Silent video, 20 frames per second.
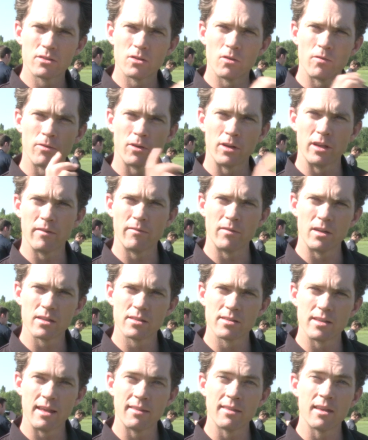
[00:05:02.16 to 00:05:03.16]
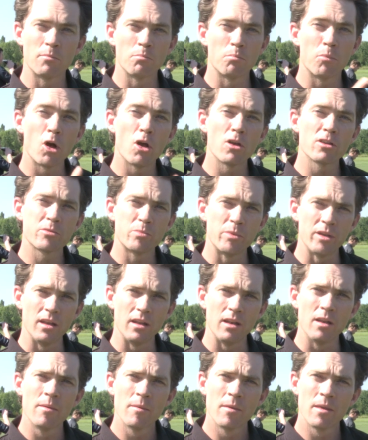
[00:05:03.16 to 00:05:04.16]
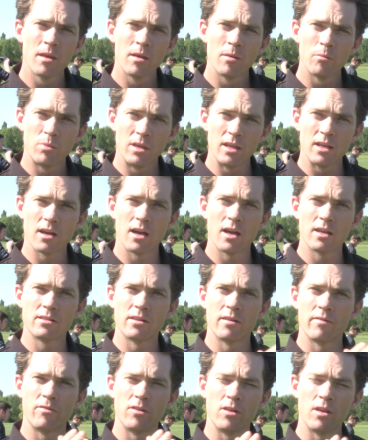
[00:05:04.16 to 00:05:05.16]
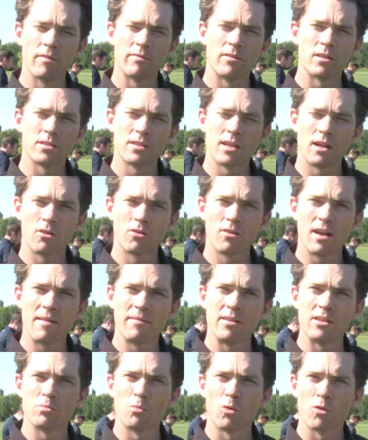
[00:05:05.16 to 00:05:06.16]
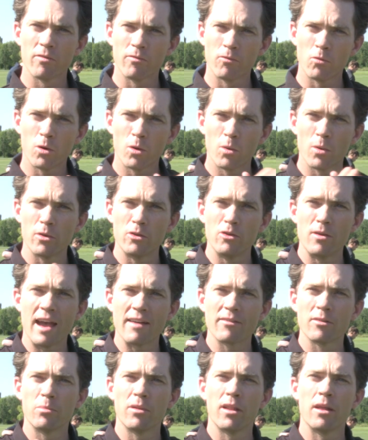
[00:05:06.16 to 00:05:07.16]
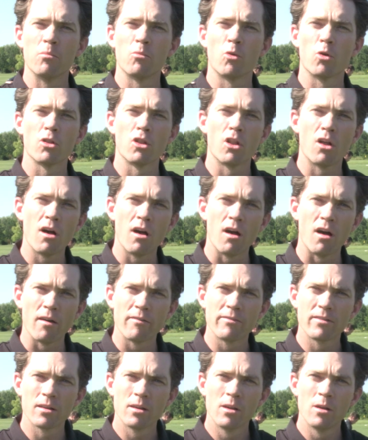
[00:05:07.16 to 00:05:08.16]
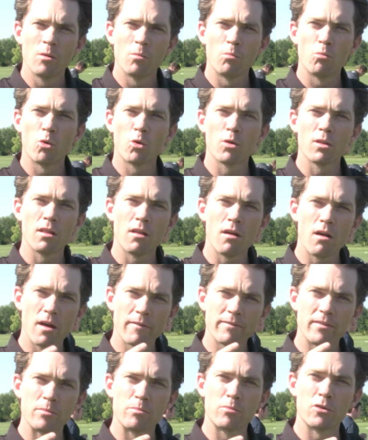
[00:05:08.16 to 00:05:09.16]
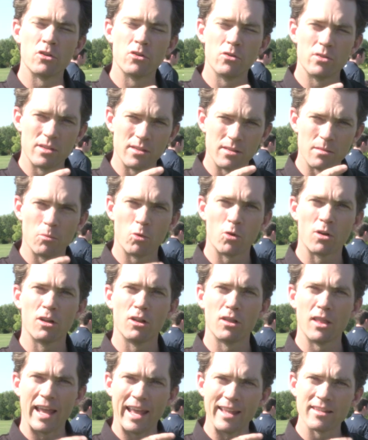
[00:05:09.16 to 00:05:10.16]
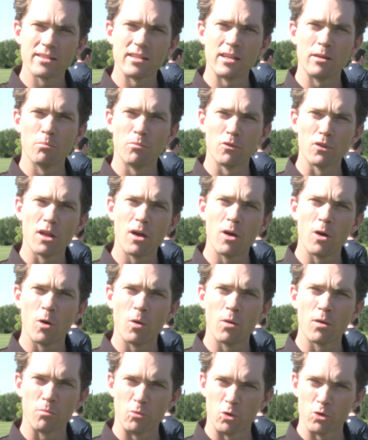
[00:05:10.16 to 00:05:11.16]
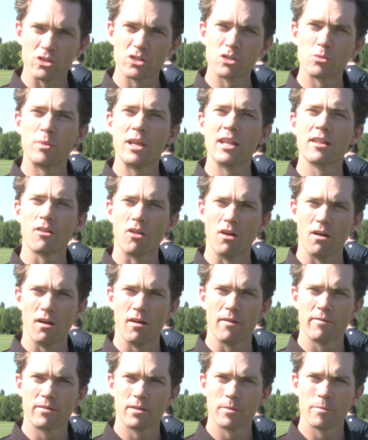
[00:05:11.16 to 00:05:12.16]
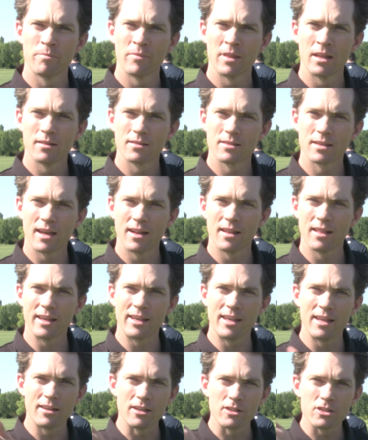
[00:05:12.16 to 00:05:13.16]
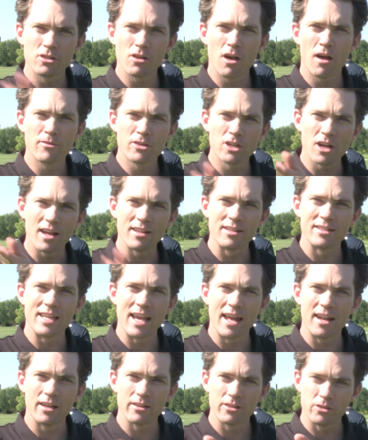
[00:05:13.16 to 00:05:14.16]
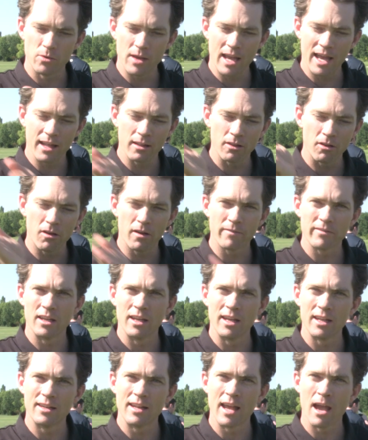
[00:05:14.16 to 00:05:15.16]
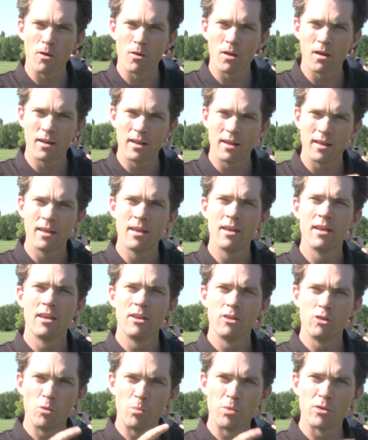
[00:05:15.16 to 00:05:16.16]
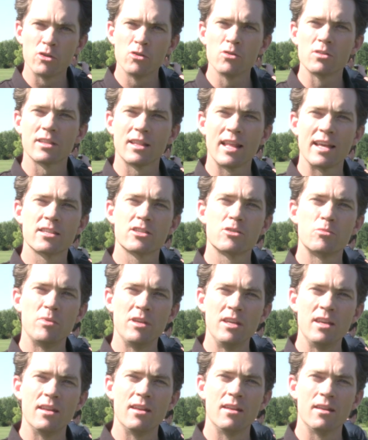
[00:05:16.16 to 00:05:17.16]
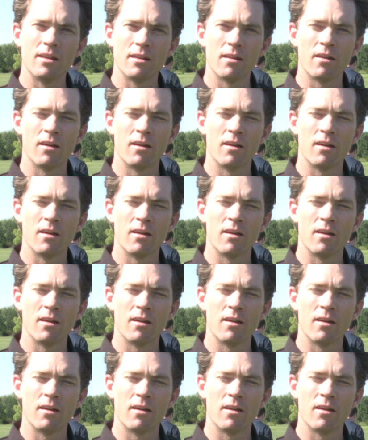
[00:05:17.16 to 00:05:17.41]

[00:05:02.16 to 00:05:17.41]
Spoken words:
so forgiveness, and then ball speed, because if the center of gravity is more forward, you have to play more loft. More loft, it produces a more glancing blow or more spin loft. It's kind of like hitting a soft shot in tennis. You add loft and hit down on it. You produce less speed,